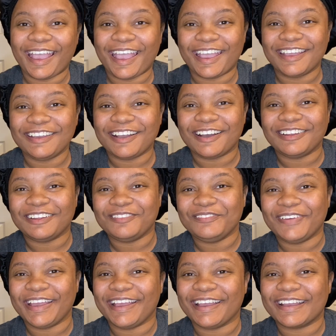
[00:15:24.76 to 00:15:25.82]
Hey y'all, I'm
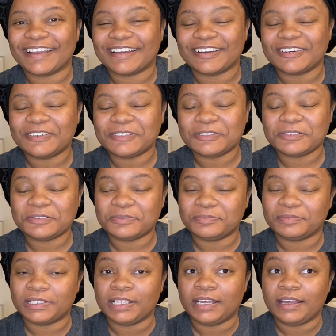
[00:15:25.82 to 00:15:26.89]
back.
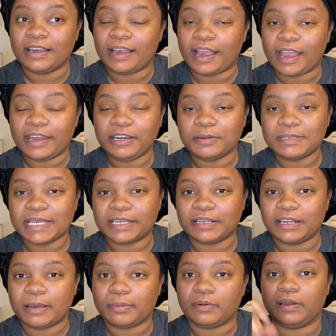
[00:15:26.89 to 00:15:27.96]
Um, I ended up taking a
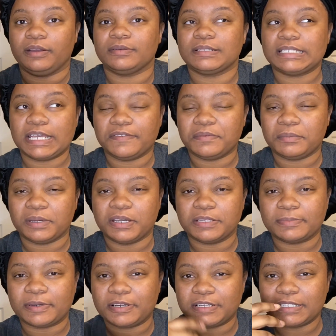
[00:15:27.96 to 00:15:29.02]
nap around seven because
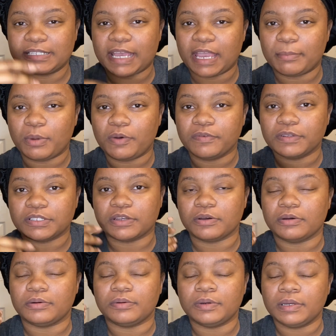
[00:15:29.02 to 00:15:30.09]
my aunts came over,
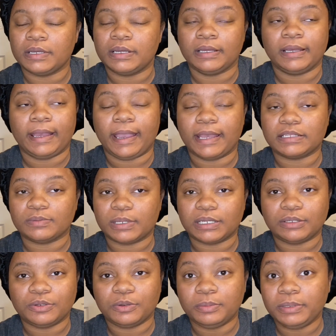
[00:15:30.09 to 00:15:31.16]
so I had to wait a
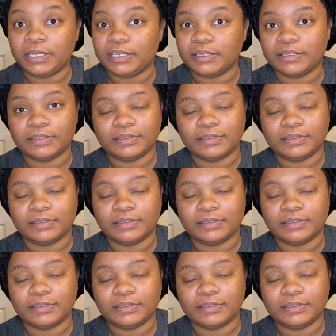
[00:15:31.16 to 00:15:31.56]
little bit.